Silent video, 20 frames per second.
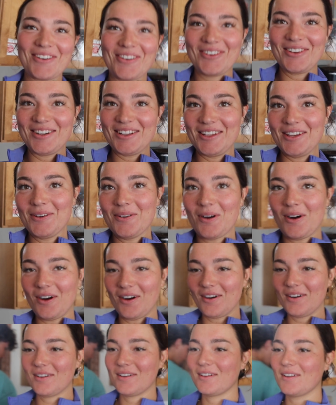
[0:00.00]
going to
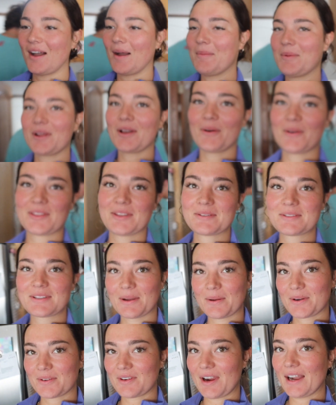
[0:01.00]
U-Haul. I'm gonna go with him because I'm
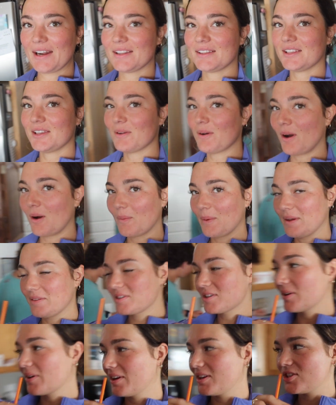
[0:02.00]
gonna ride in the U-Haul. We have
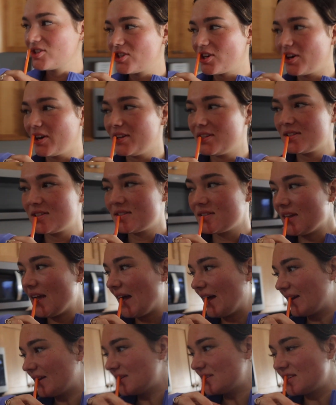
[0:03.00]
to go get insurance
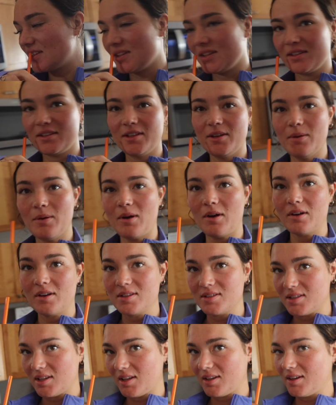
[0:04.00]
added to the U-Haul
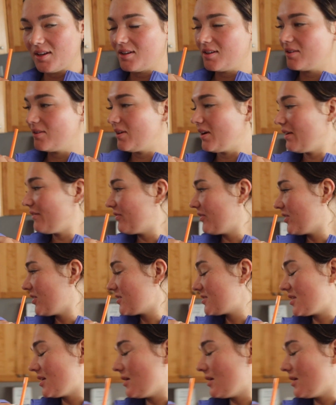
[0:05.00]
because I didn't do it at first,